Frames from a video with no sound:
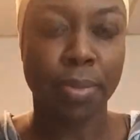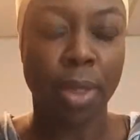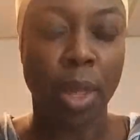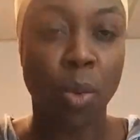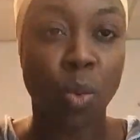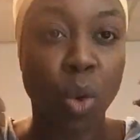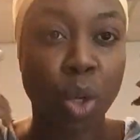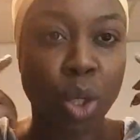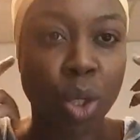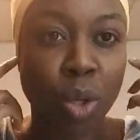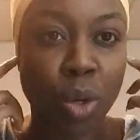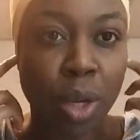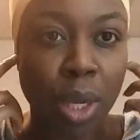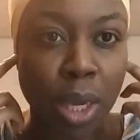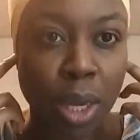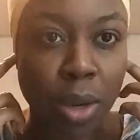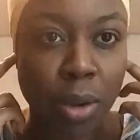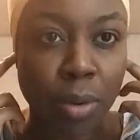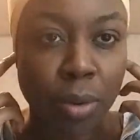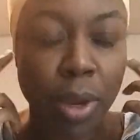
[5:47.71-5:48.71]
and what you're
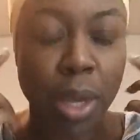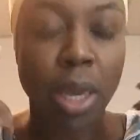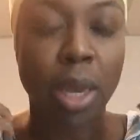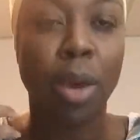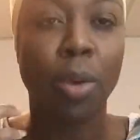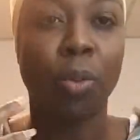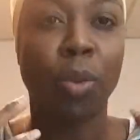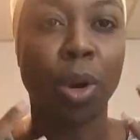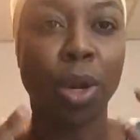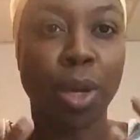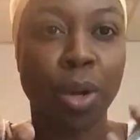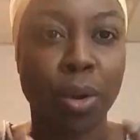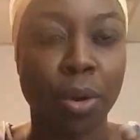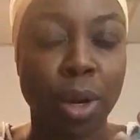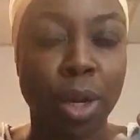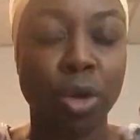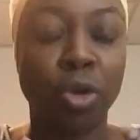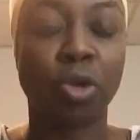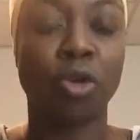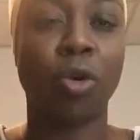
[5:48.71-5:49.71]
hearing and what you're
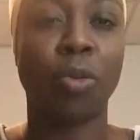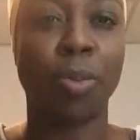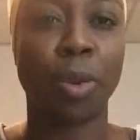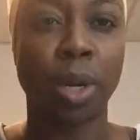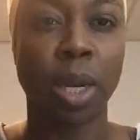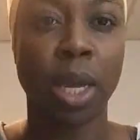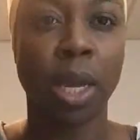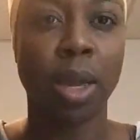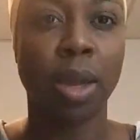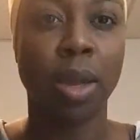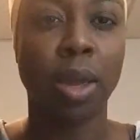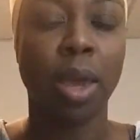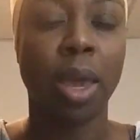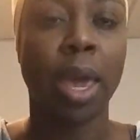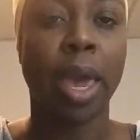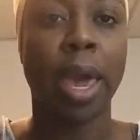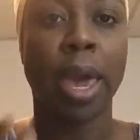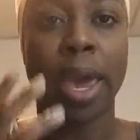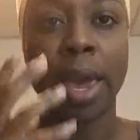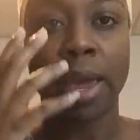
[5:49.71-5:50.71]
interpreting
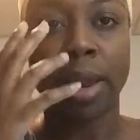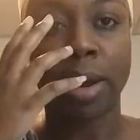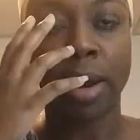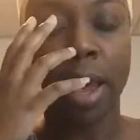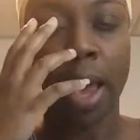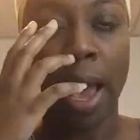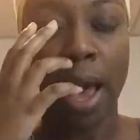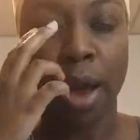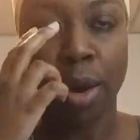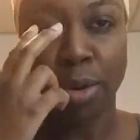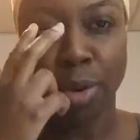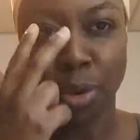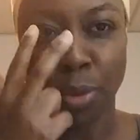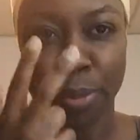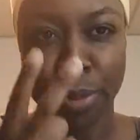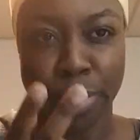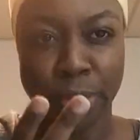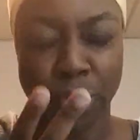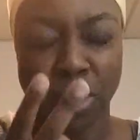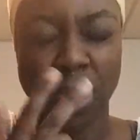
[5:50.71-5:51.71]
and how you
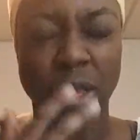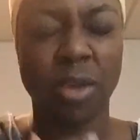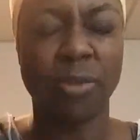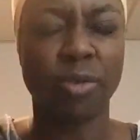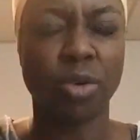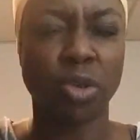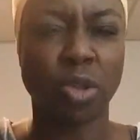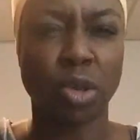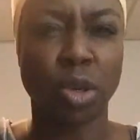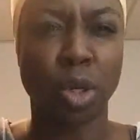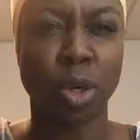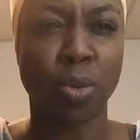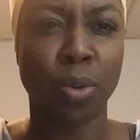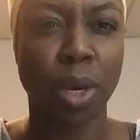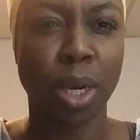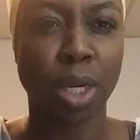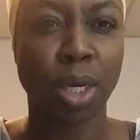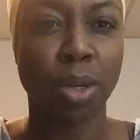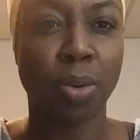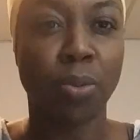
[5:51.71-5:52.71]
perceive your
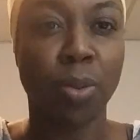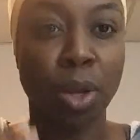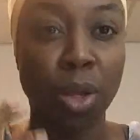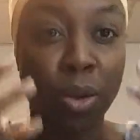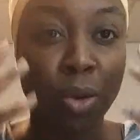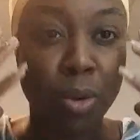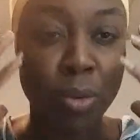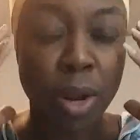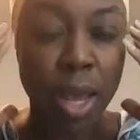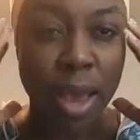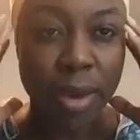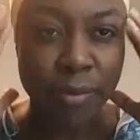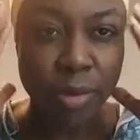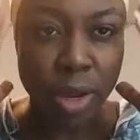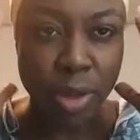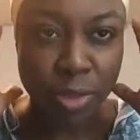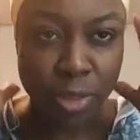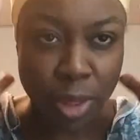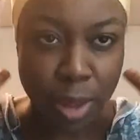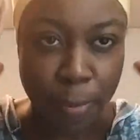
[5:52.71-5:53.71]
situation. When you don't have
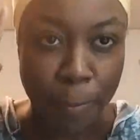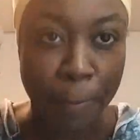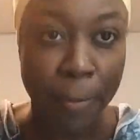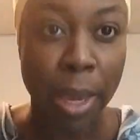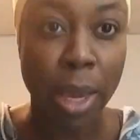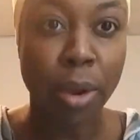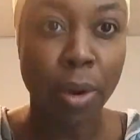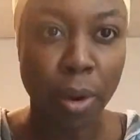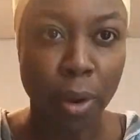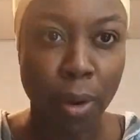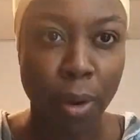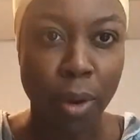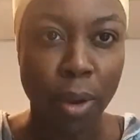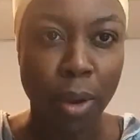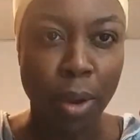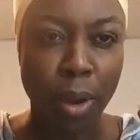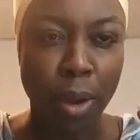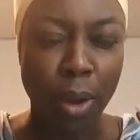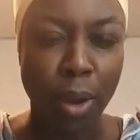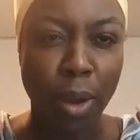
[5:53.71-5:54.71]
anything bigger,
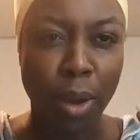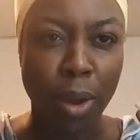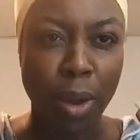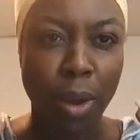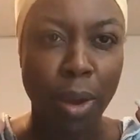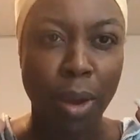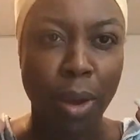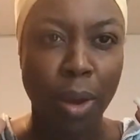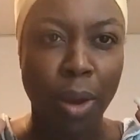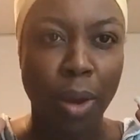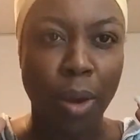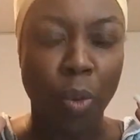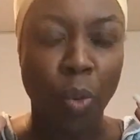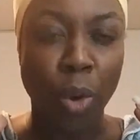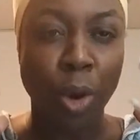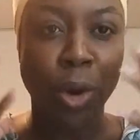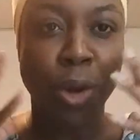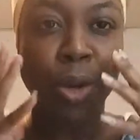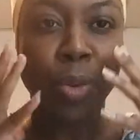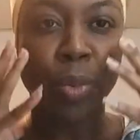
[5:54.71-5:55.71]

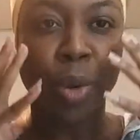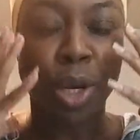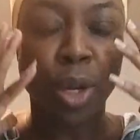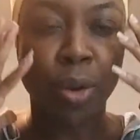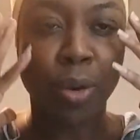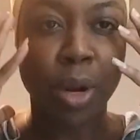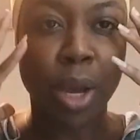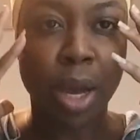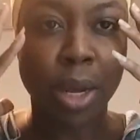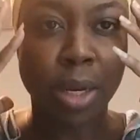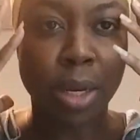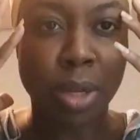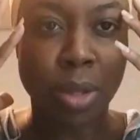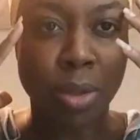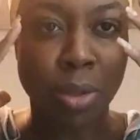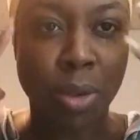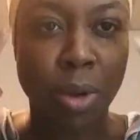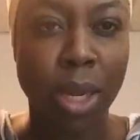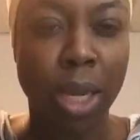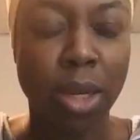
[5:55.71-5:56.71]
when you're not
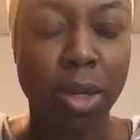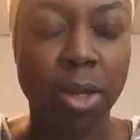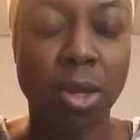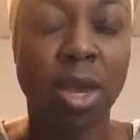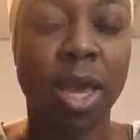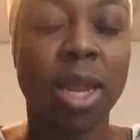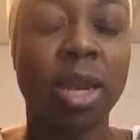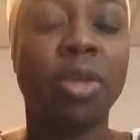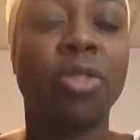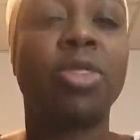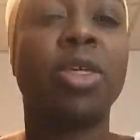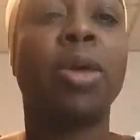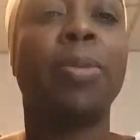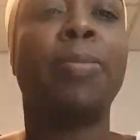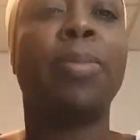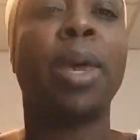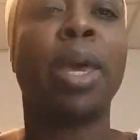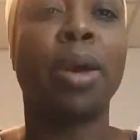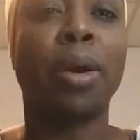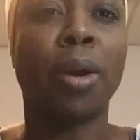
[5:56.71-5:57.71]
looking to anything
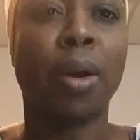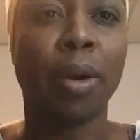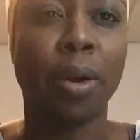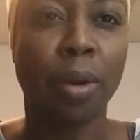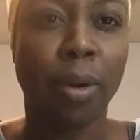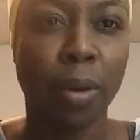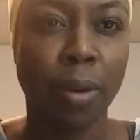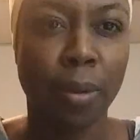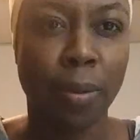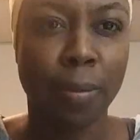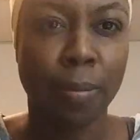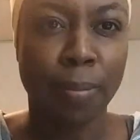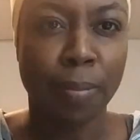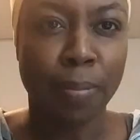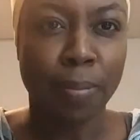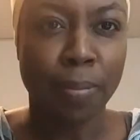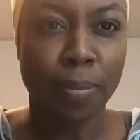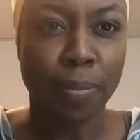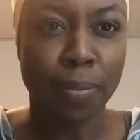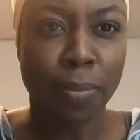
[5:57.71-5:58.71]
bigger,
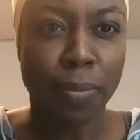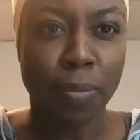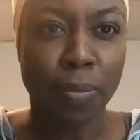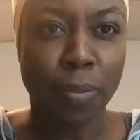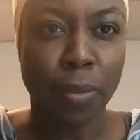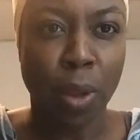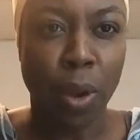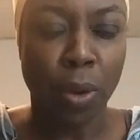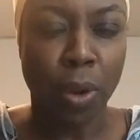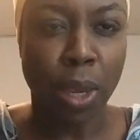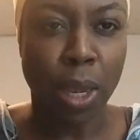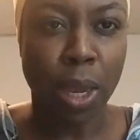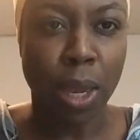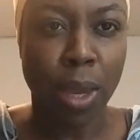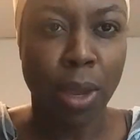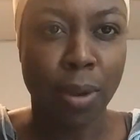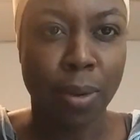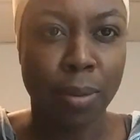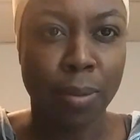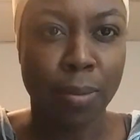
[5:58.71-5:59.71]

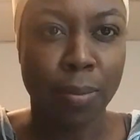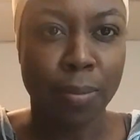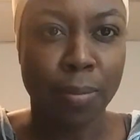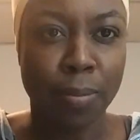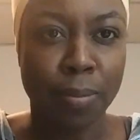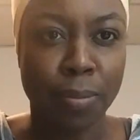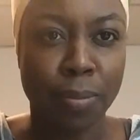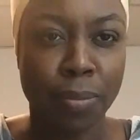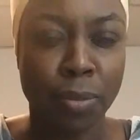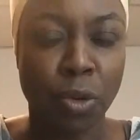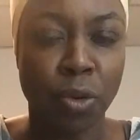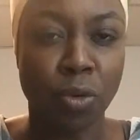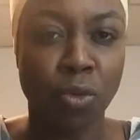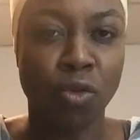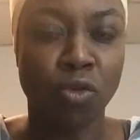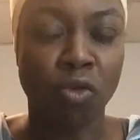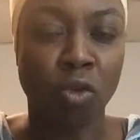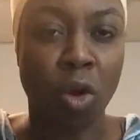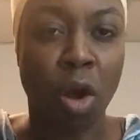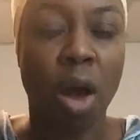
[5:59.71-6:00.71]
okay, to
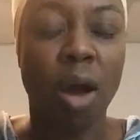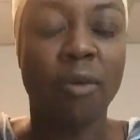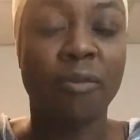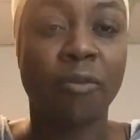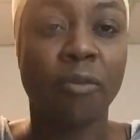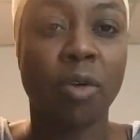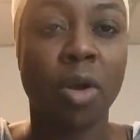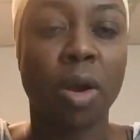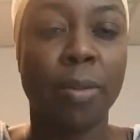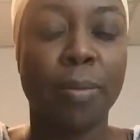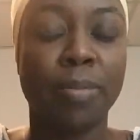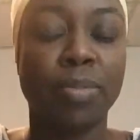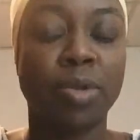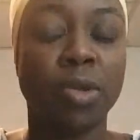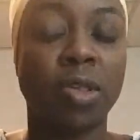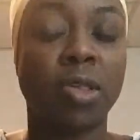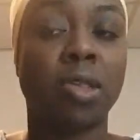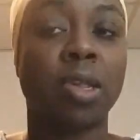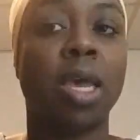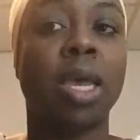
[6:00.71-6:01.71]
draw from,
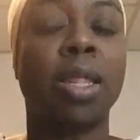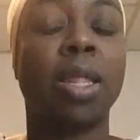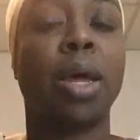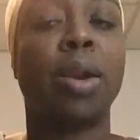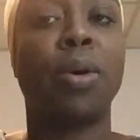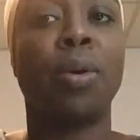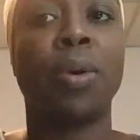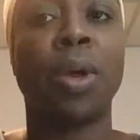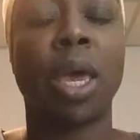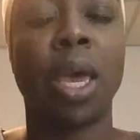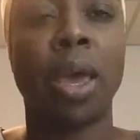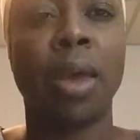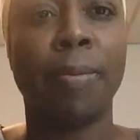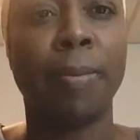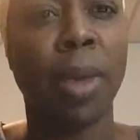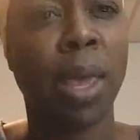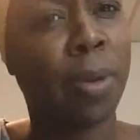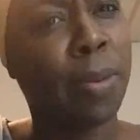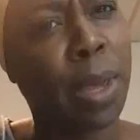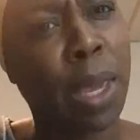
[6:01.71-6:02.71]
to say that, okay,
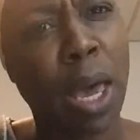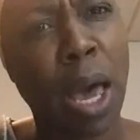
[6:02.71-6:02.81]
maybe